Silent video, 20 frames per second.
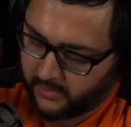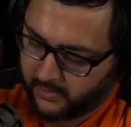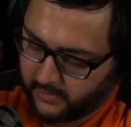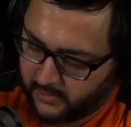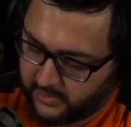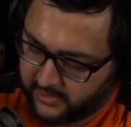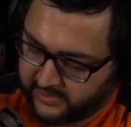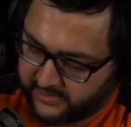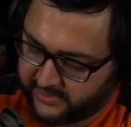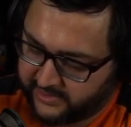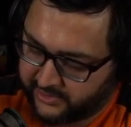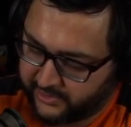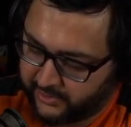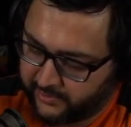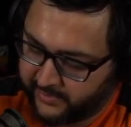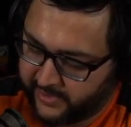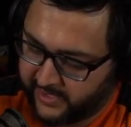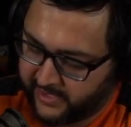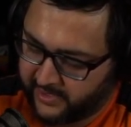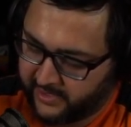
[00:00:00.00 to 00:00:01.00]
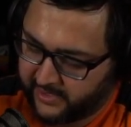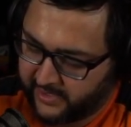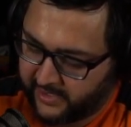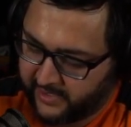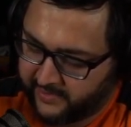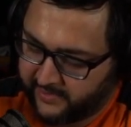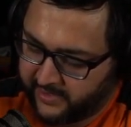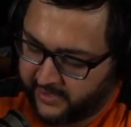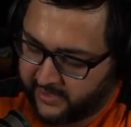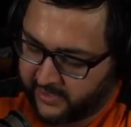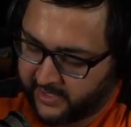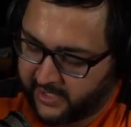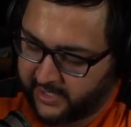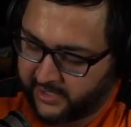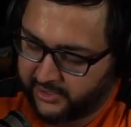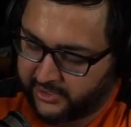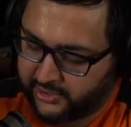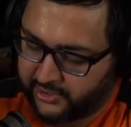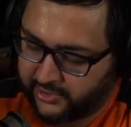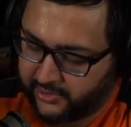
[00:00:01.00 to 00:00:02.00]
Let's zoom in and then
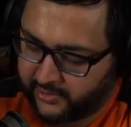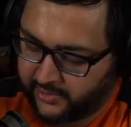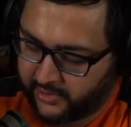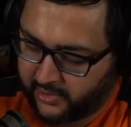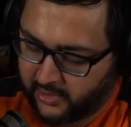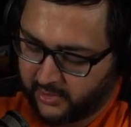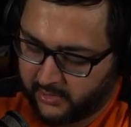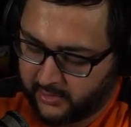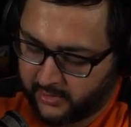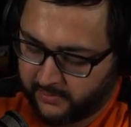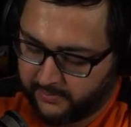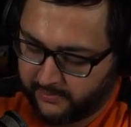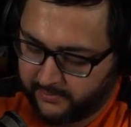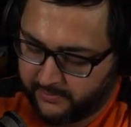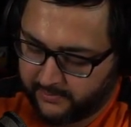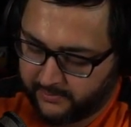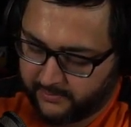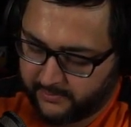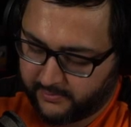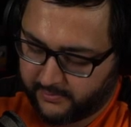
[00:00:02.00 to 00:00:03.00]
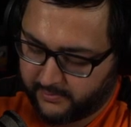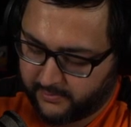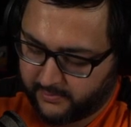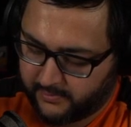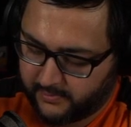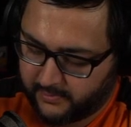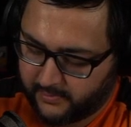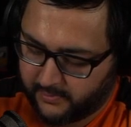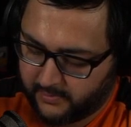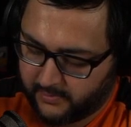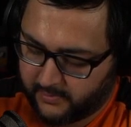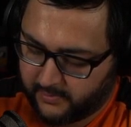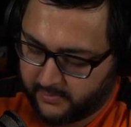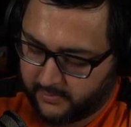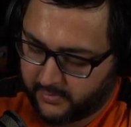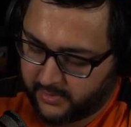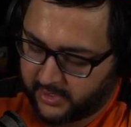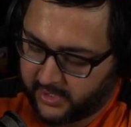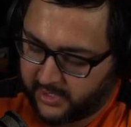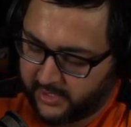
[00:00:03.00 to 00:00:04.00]
kind of show y'all
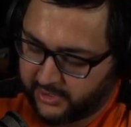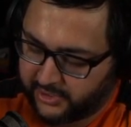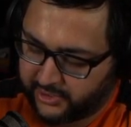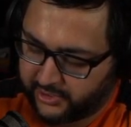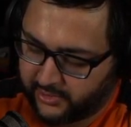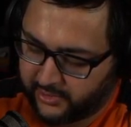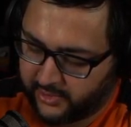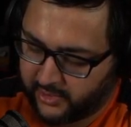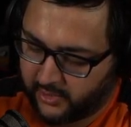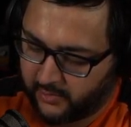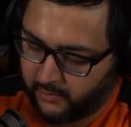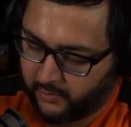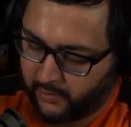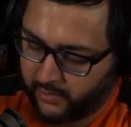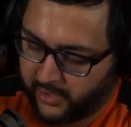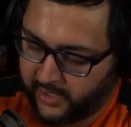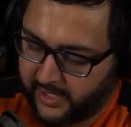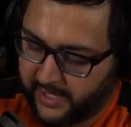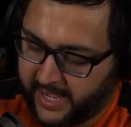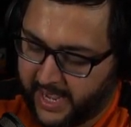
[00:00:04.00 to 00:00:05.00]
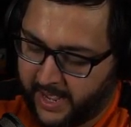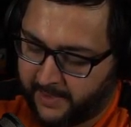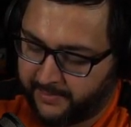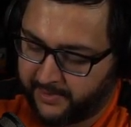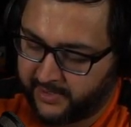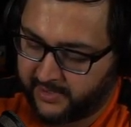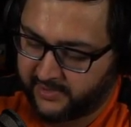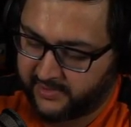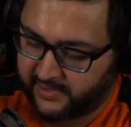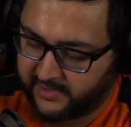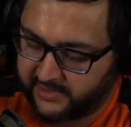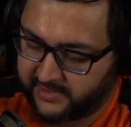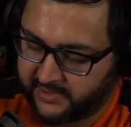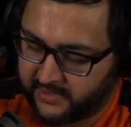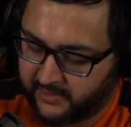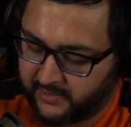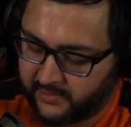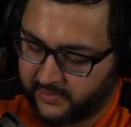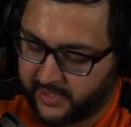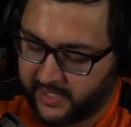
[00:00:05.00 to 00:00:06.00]
what happened in this
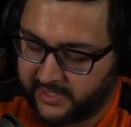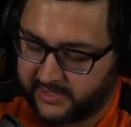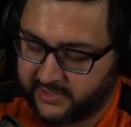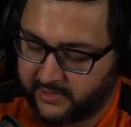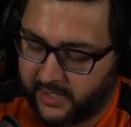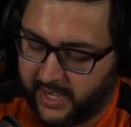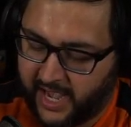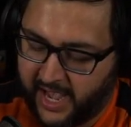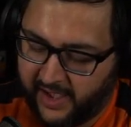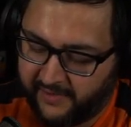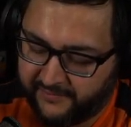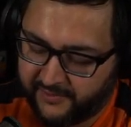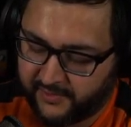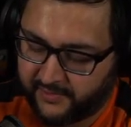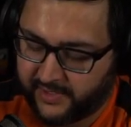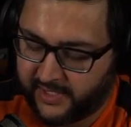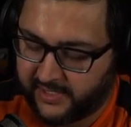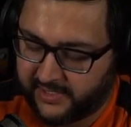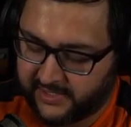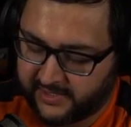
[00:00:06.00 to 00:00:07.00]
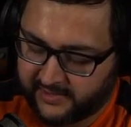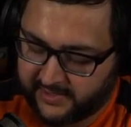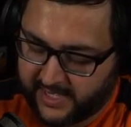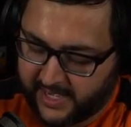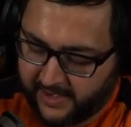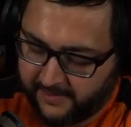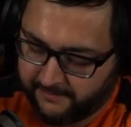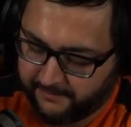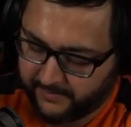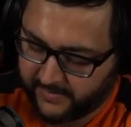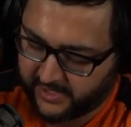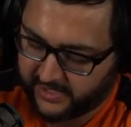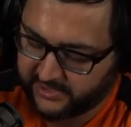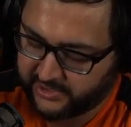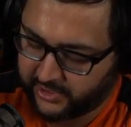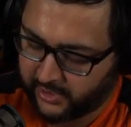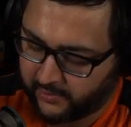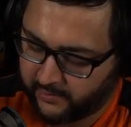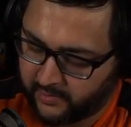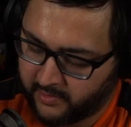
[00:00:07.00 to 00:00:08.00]
zone. Okay, so after they did that,
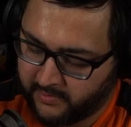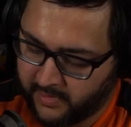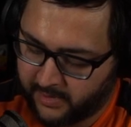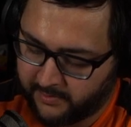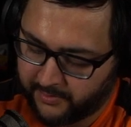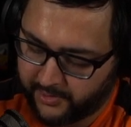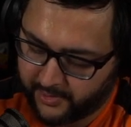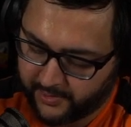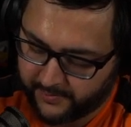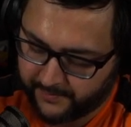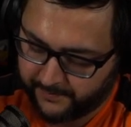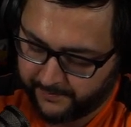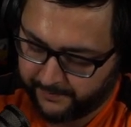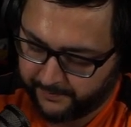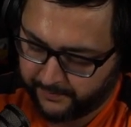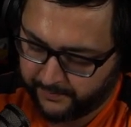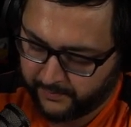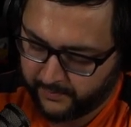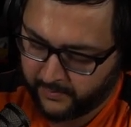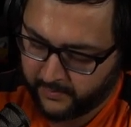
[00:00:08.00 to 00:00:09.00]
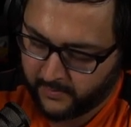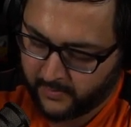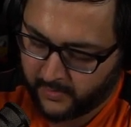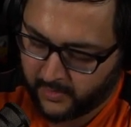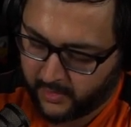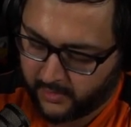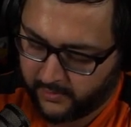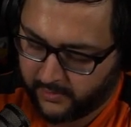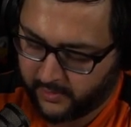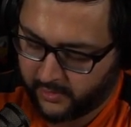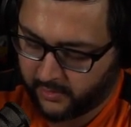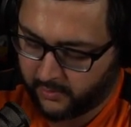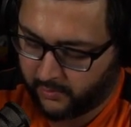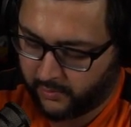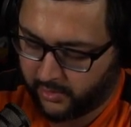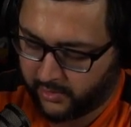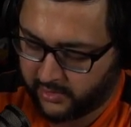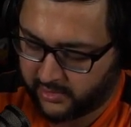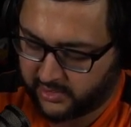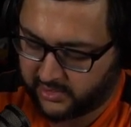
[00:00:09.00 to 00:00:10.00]
as y'all remember, there
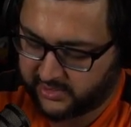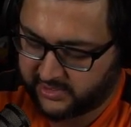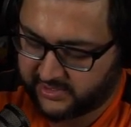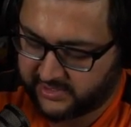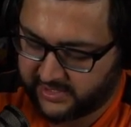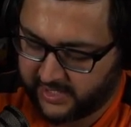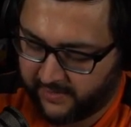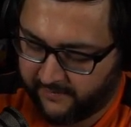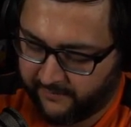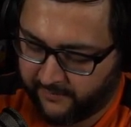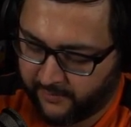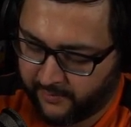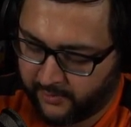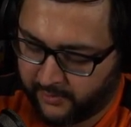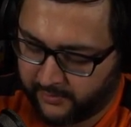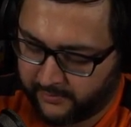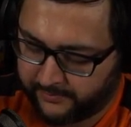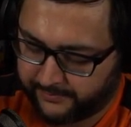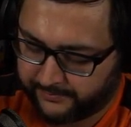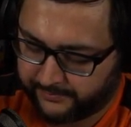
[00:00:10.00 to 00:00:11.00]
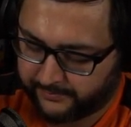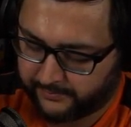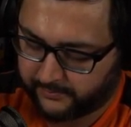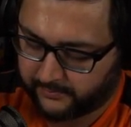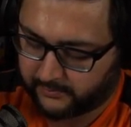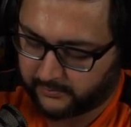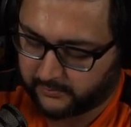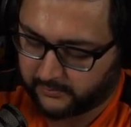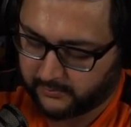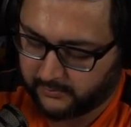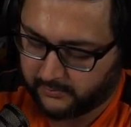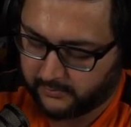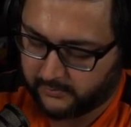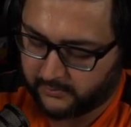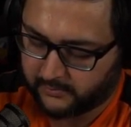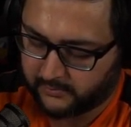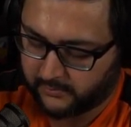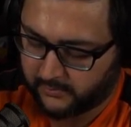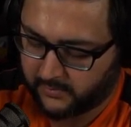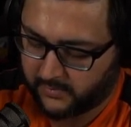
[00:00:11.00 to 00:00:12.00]
were several.
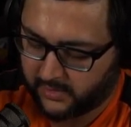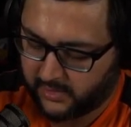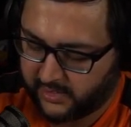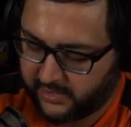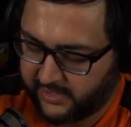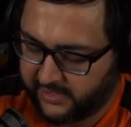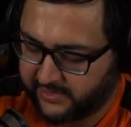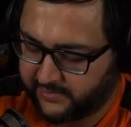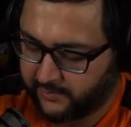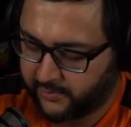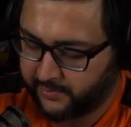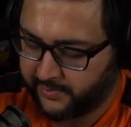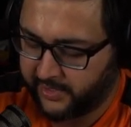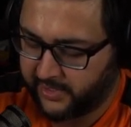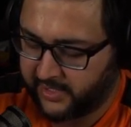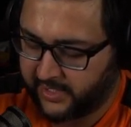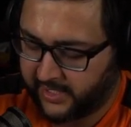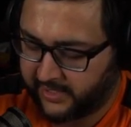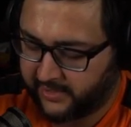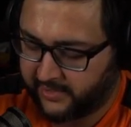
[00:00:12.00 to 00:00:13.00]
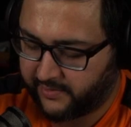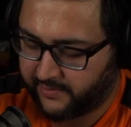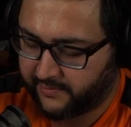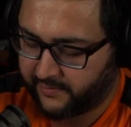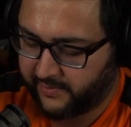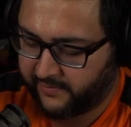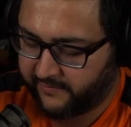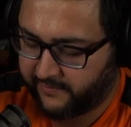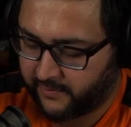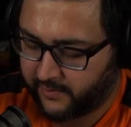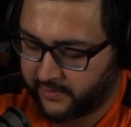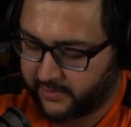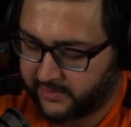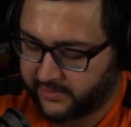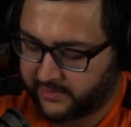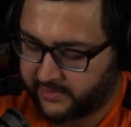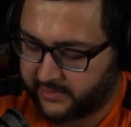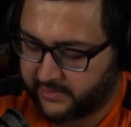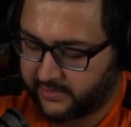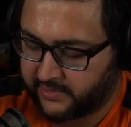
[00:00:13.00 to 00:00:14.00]
These will be 93
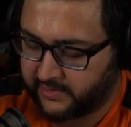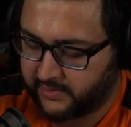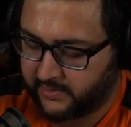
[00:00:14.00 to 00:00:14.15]
forts.